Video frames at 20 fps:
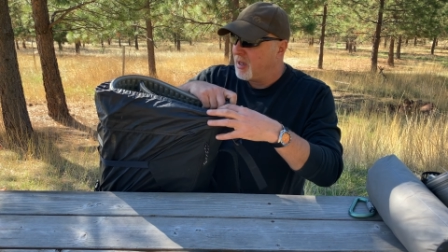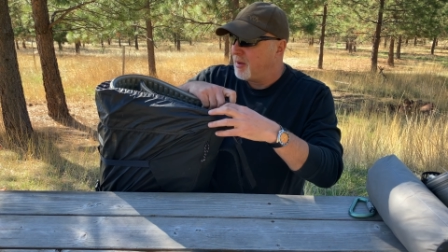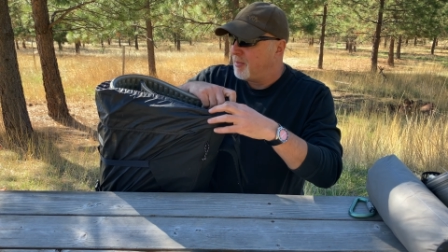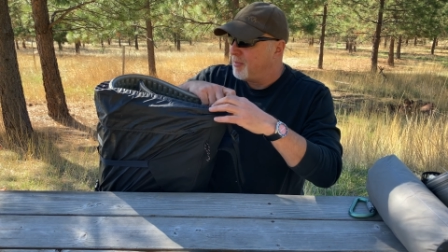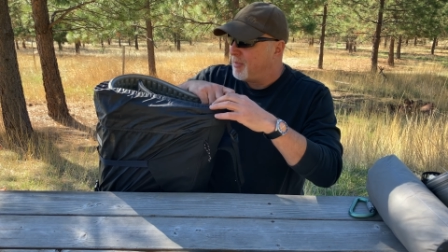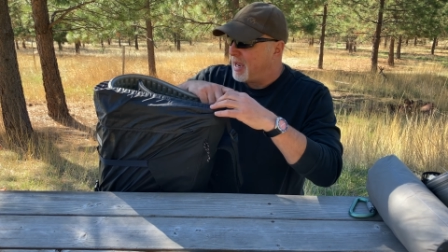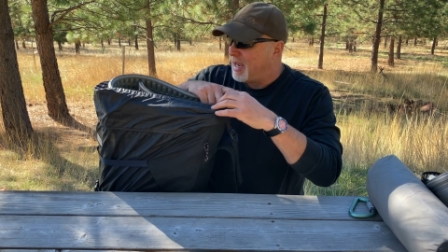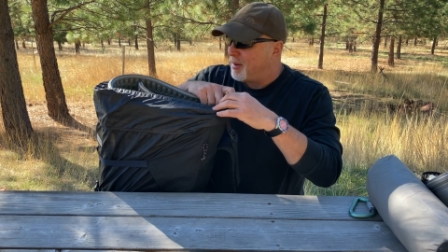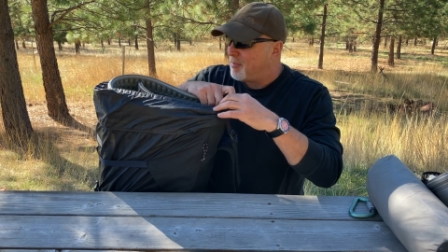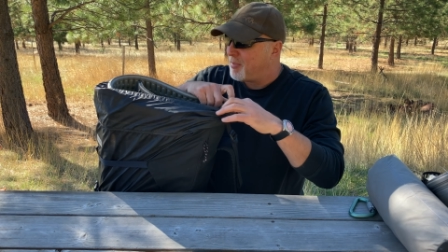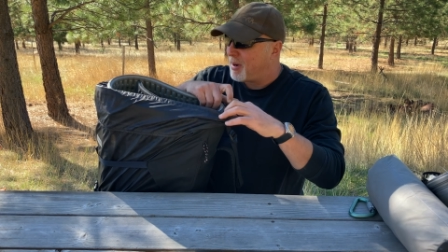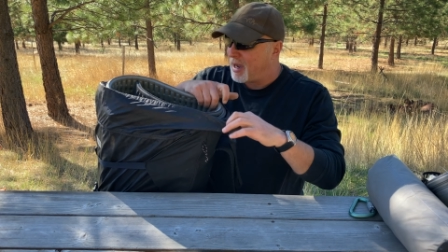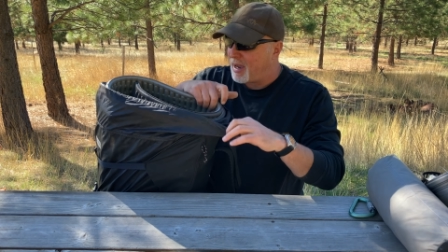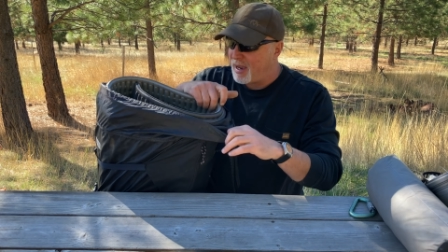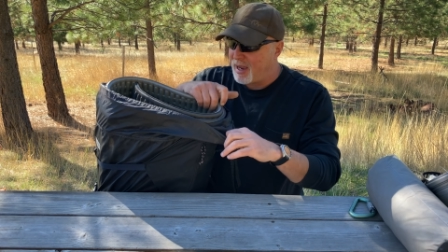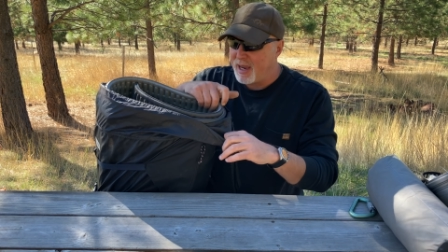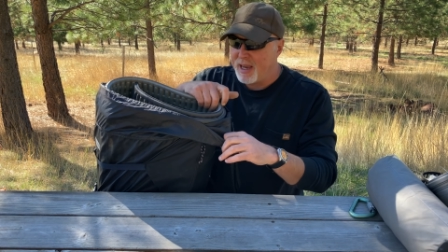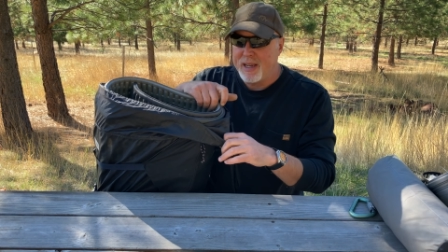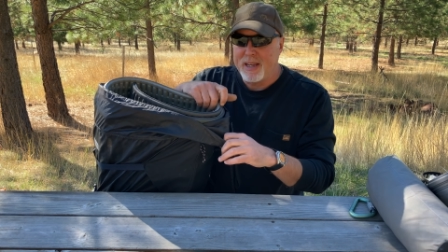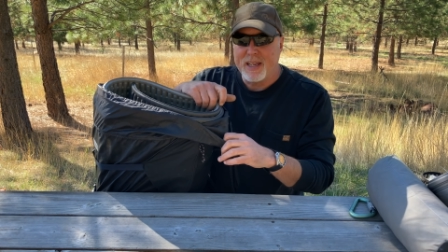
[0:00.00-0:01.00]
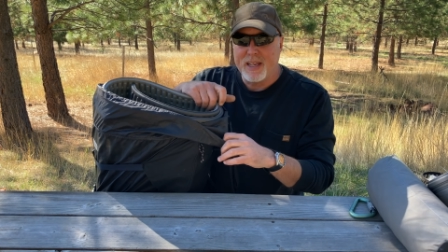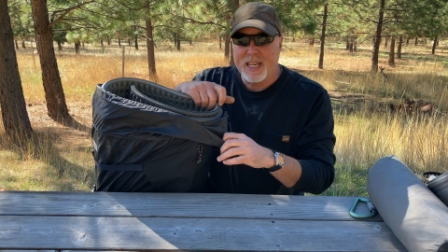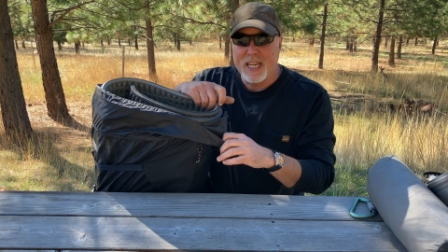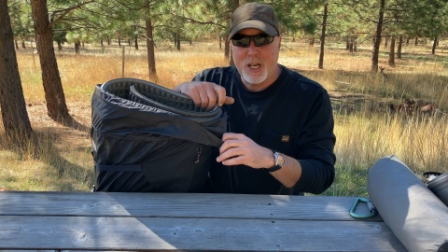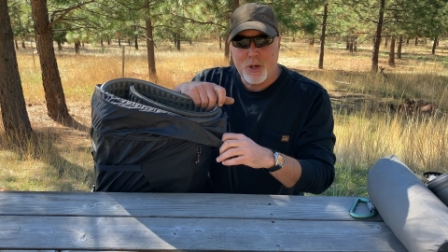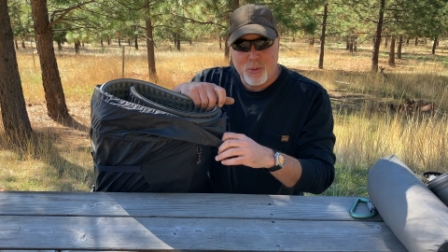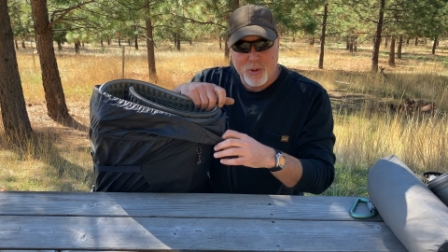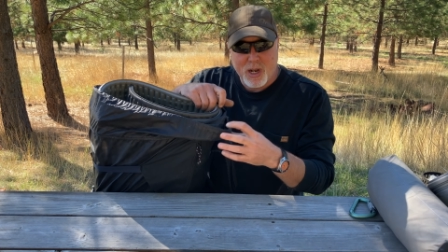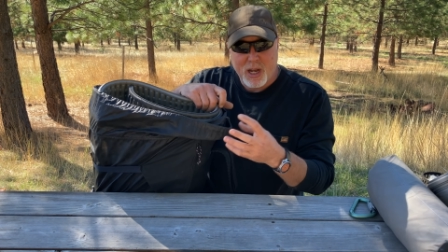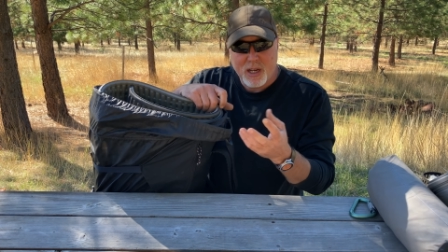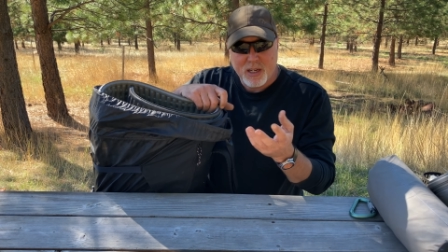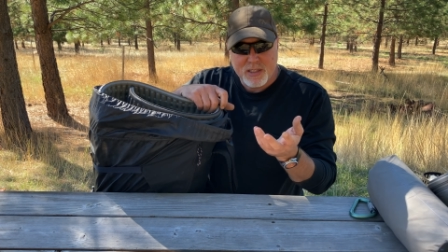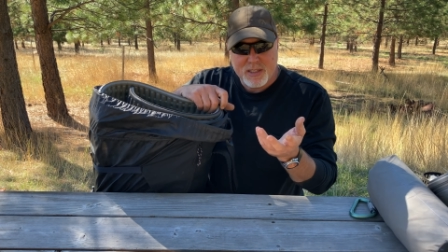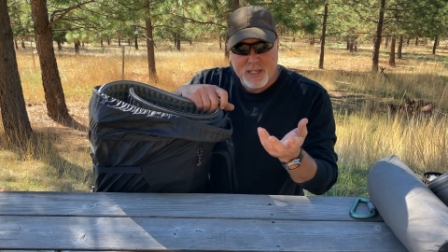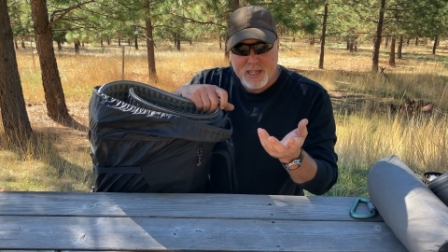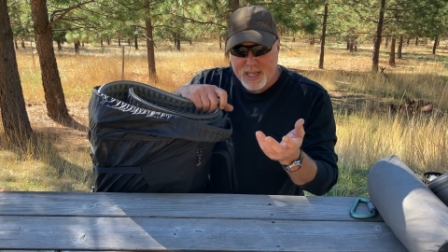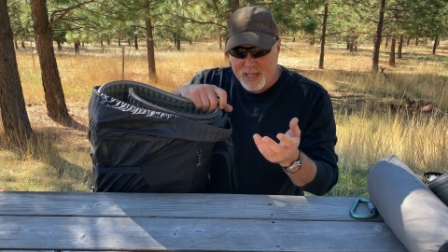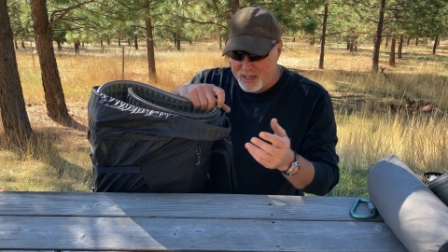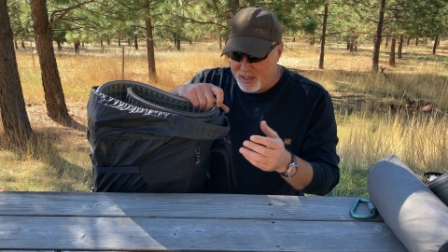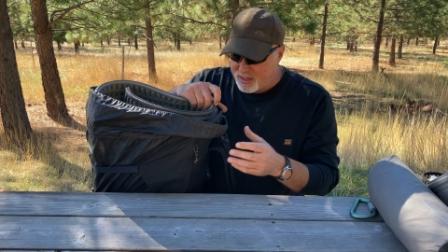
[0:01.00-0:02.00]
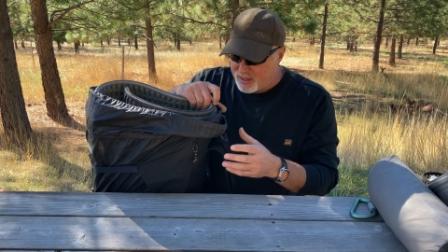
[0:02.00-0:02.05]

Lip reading: made by Equinox again.